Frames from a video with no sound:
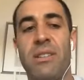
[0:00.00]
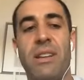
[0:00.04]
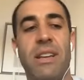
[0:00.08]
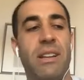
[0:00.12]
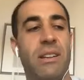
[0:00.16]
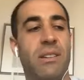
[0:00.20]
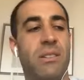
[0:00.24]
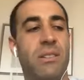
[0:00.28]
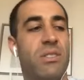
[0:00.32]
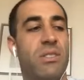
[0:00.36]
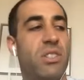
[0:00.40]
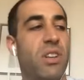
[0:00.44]

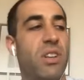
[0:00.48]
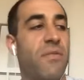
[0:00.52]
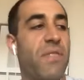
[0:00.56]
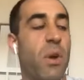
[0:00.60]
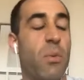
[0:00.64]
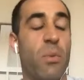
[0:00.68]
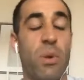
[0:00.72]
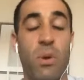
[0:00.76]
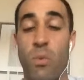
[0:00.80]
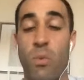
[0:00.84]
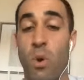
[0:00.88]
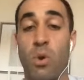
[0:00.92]
and stuff that
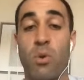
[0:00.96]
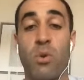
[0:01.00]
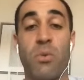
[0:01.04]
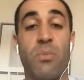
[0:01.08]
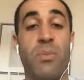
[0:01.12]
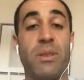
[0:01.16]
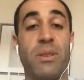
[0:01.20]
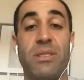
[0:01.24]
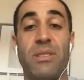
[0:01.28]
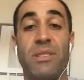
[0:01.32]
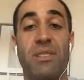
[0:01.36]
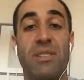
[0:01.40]
we work with
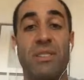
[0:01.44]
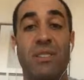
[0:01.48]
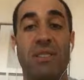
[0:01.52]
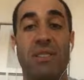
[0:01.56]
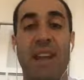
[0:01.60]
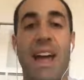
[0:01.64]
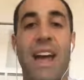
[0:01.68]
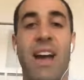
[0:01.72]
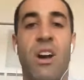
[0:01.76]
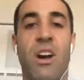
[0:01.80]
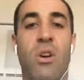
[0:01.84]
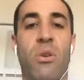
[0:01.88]
businesses
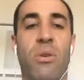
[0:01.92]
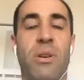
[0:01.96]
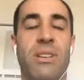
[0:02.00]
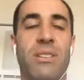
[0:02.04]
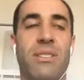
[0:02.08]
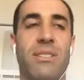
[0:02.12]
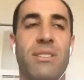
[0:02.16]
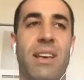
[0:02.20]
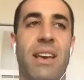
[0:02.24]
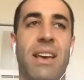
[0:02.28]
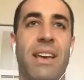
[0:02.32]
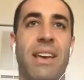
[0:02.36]
now is
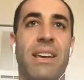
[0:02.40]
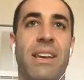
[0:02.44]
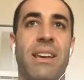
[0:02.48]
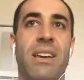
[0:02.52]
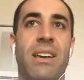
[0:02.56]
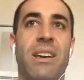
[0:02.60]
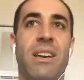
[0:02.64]
like,